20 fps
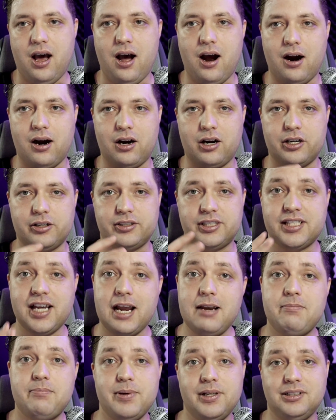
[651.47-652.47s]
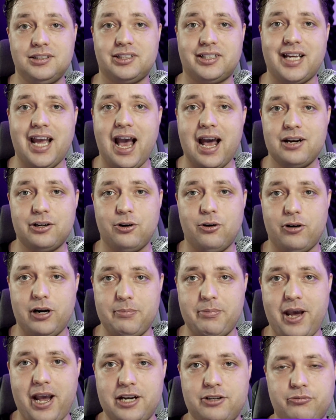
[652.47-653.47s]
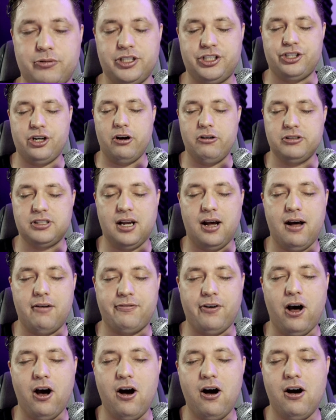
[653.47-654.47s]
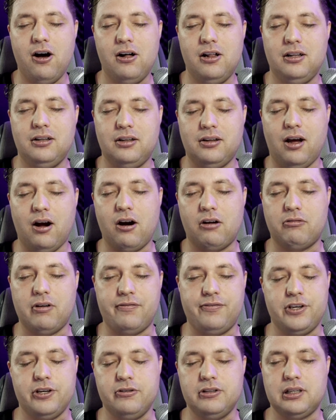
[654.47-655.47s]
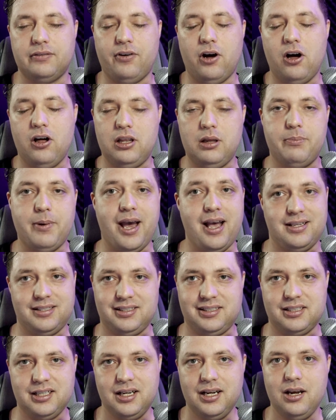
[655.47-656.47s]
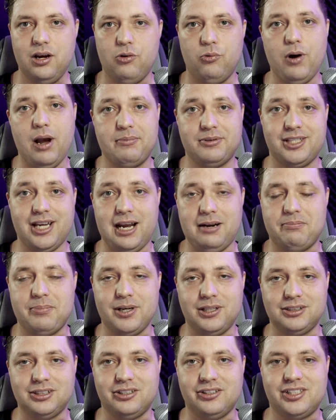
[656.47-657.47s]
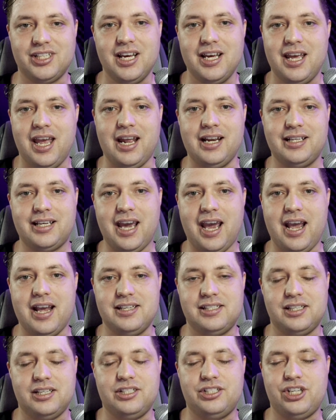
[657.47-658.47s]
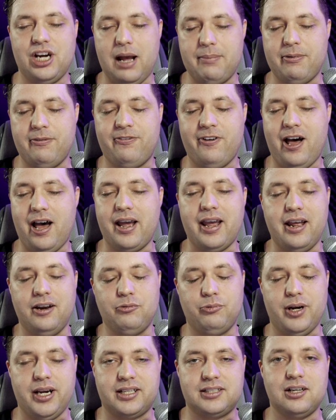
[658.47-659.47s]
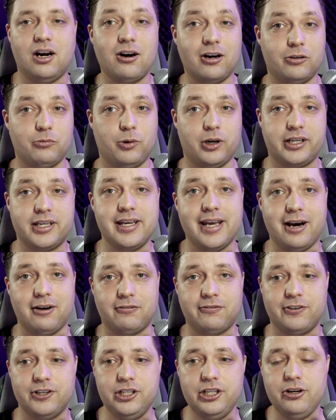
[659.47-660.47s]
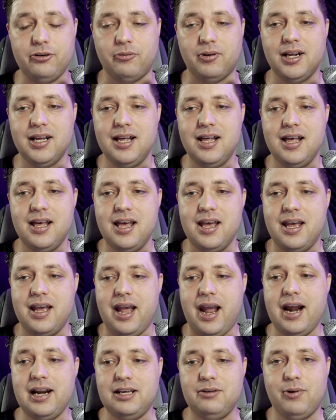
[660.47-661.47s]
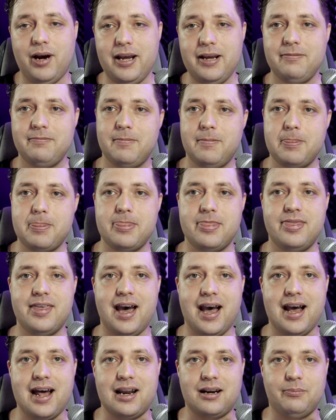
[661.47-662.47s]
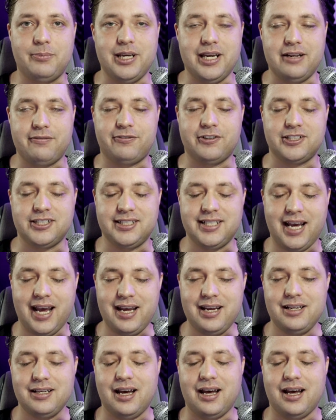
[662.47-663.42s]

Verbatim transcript: our site builder category page, which shows off all our reviews of all the best website builders in case Shopify and Wix aren't working out for you. Anyway, that'll be it for today.